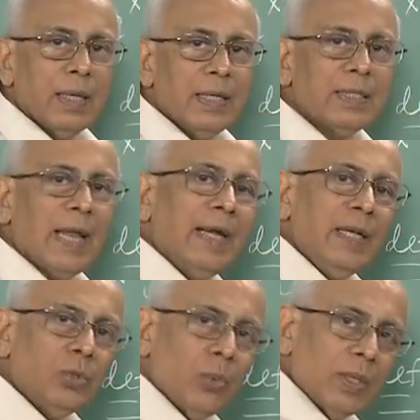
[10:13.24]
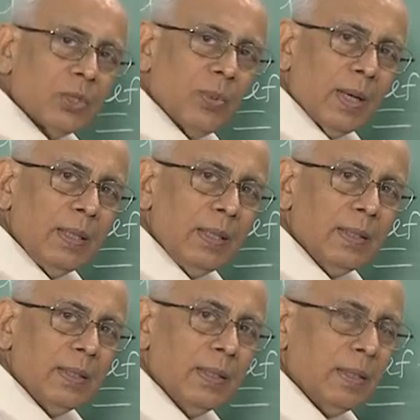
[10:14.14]
is tending towards 1
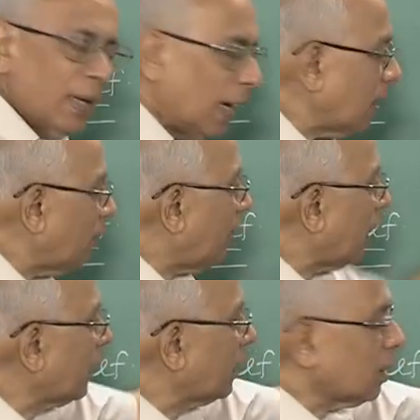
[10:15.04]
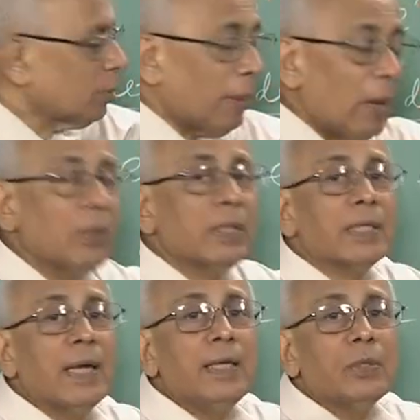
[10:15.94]
and the fact that this power is
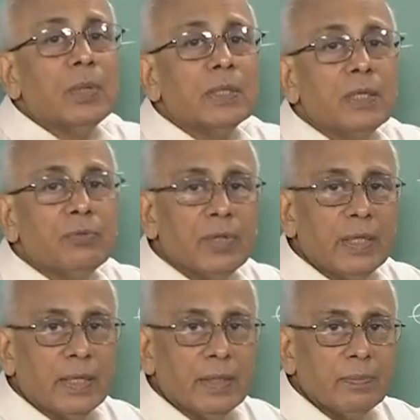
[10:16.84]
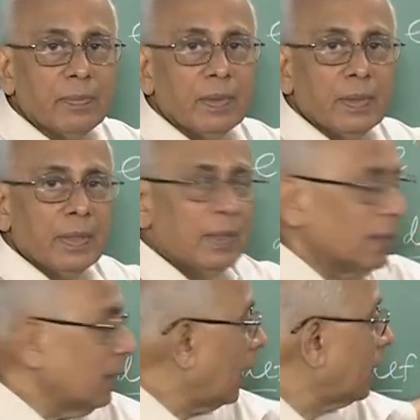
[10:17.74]
tending towards infinity.
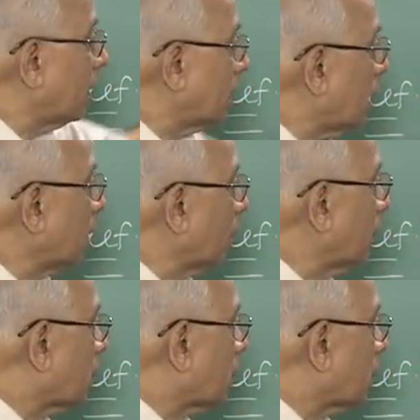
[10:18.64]
And the result of